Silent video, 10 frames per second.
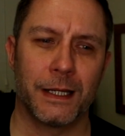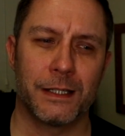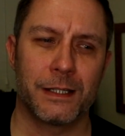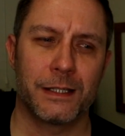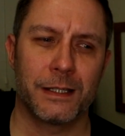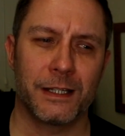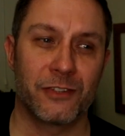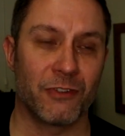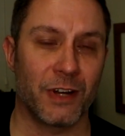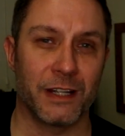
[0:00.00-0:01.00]

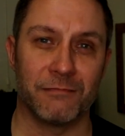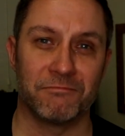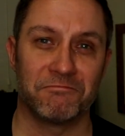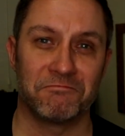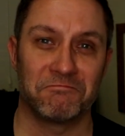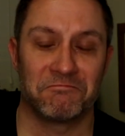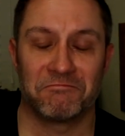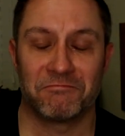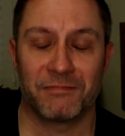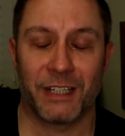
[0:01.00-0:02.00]
it's great.
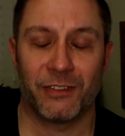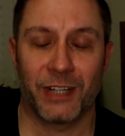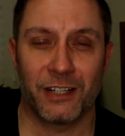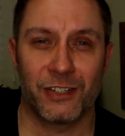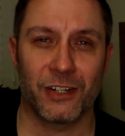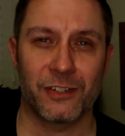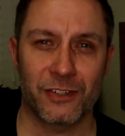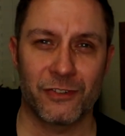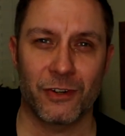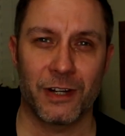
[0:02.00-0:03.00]
If you get a
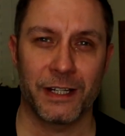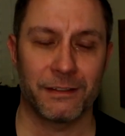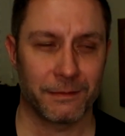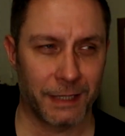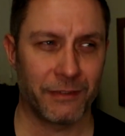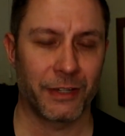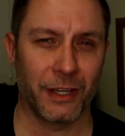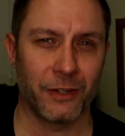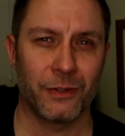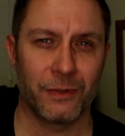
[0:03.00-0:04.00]
chance to try it, have a
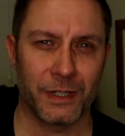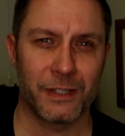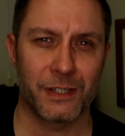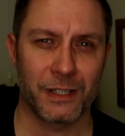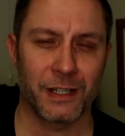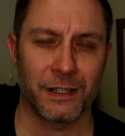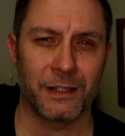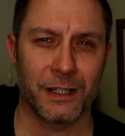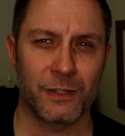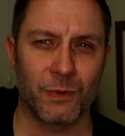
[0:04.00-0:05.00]
go. It's
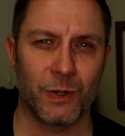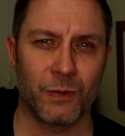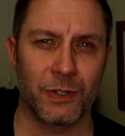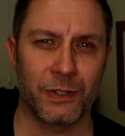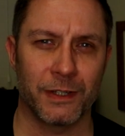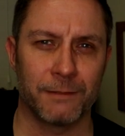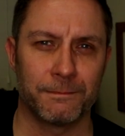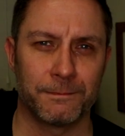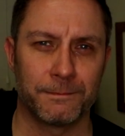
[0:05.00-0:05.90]
well worth it.